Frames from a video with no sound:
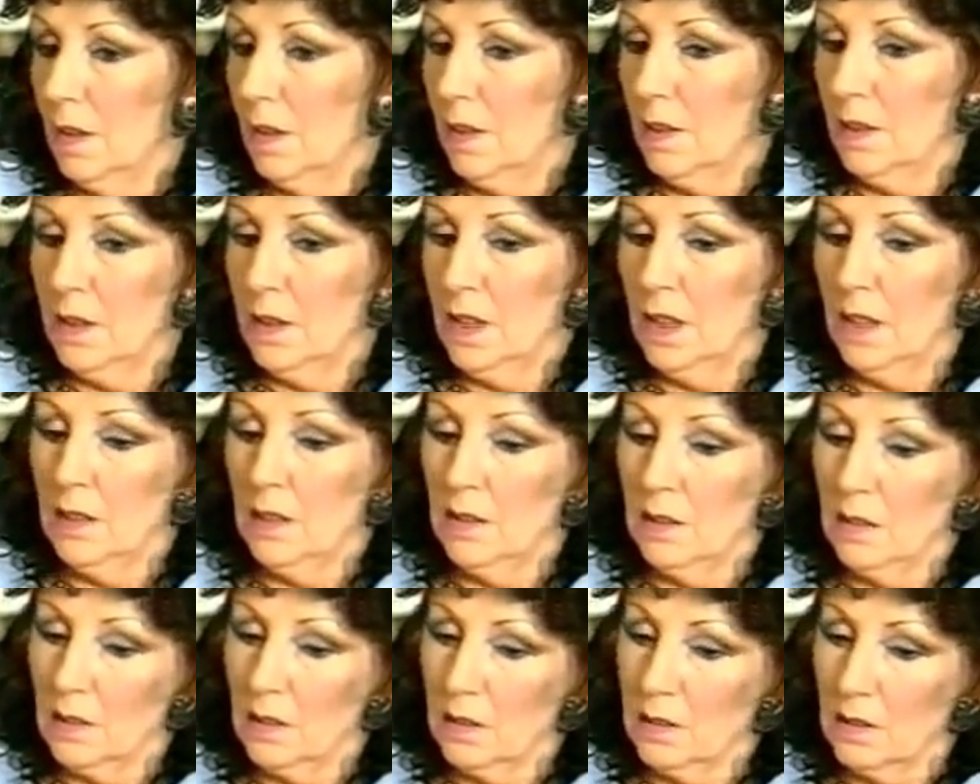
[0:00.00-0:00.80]
And
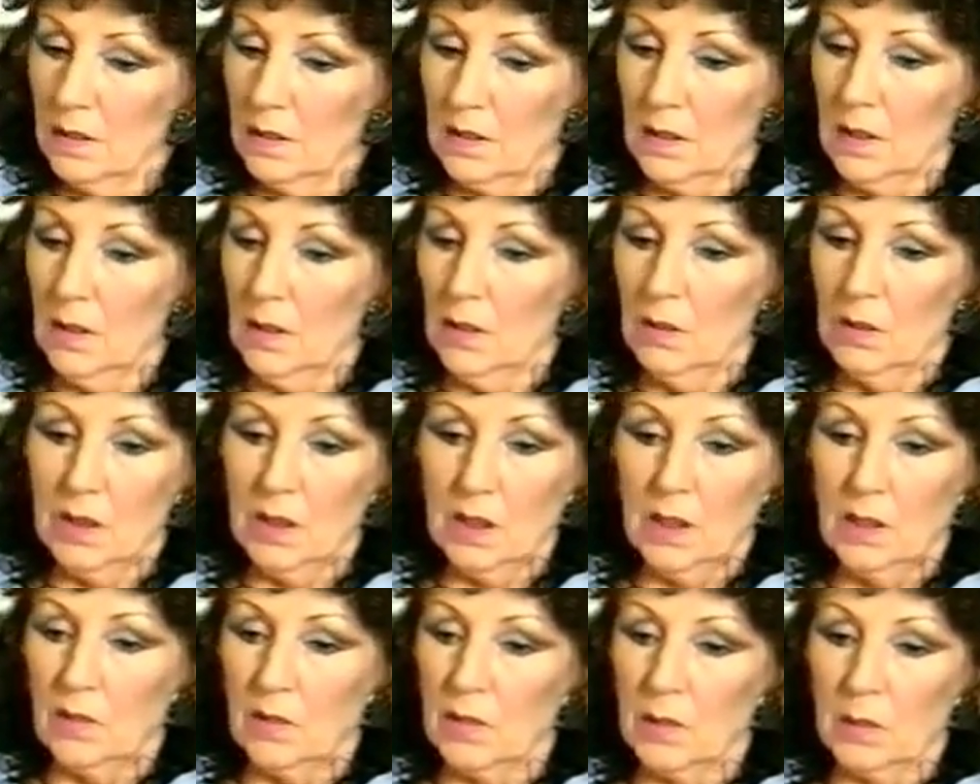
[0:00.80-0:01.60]
then the whole
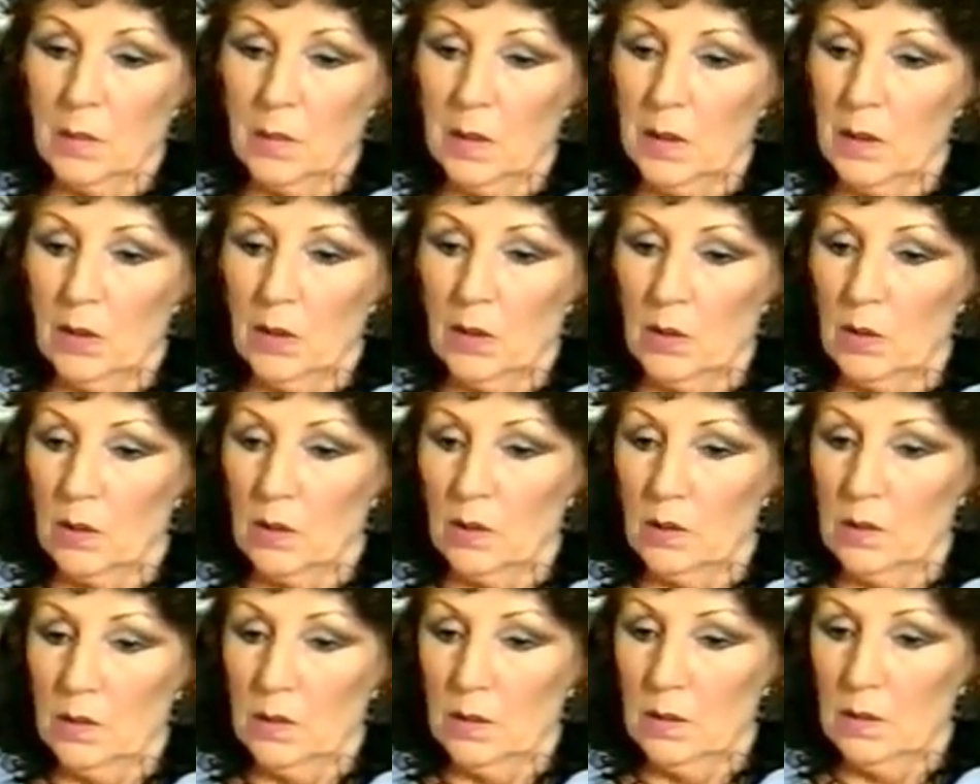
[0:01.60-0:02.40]
evening went
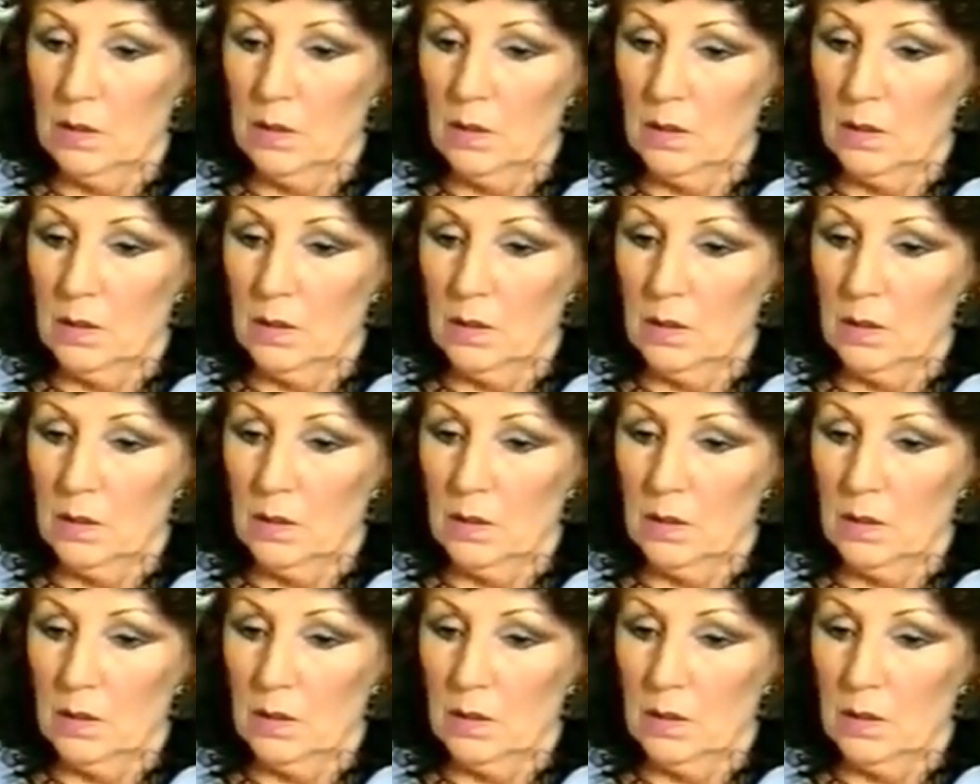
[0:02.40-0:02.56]
on.